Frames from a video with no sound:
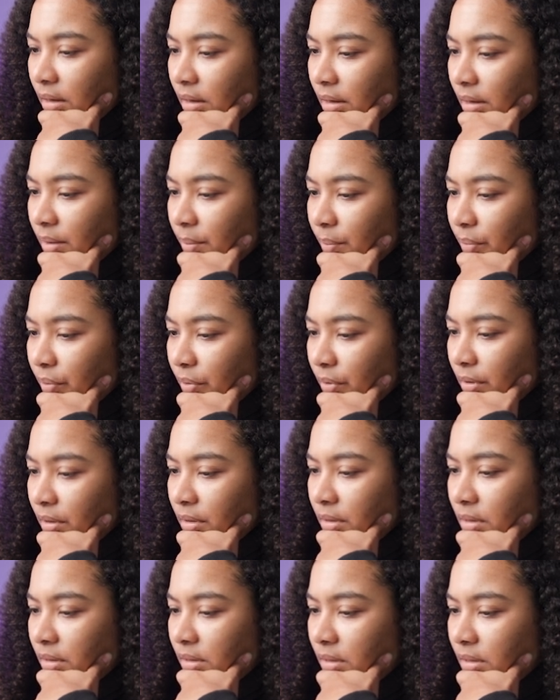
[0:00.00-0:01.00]

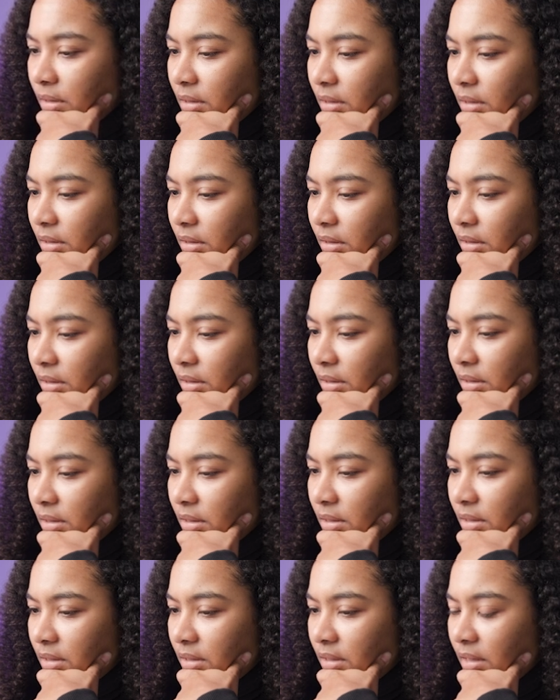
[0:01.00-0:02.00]
input,
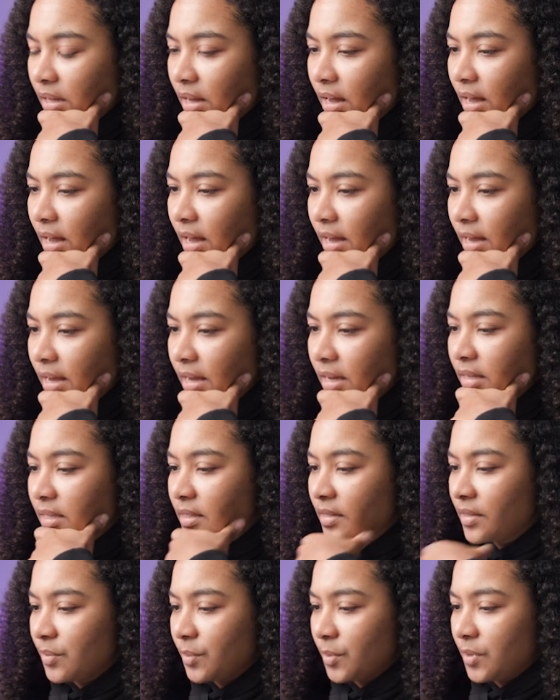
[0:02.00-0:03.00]
this is the
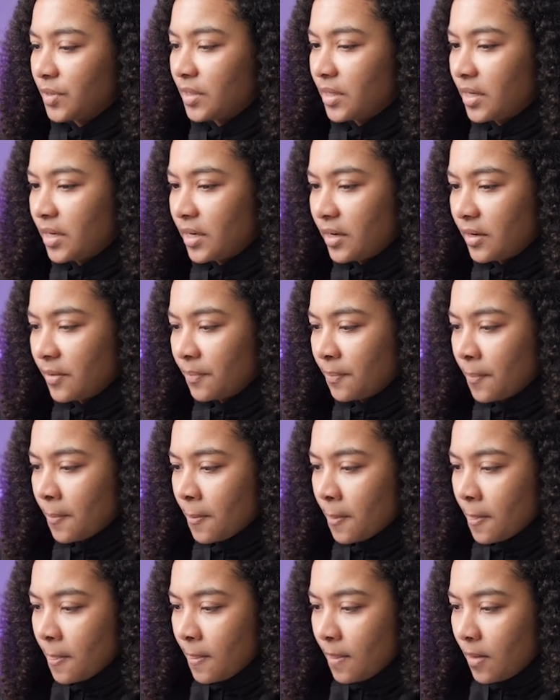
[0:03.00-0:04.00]
height. We'll say
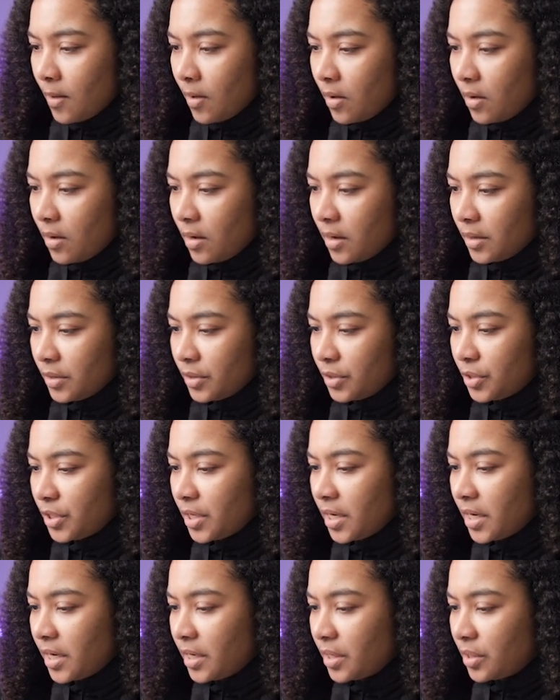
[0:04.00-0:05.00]
on
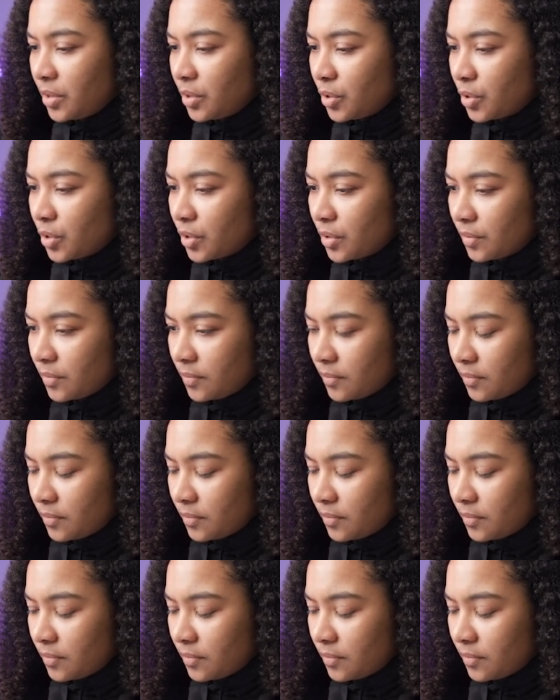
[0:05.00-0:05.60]
change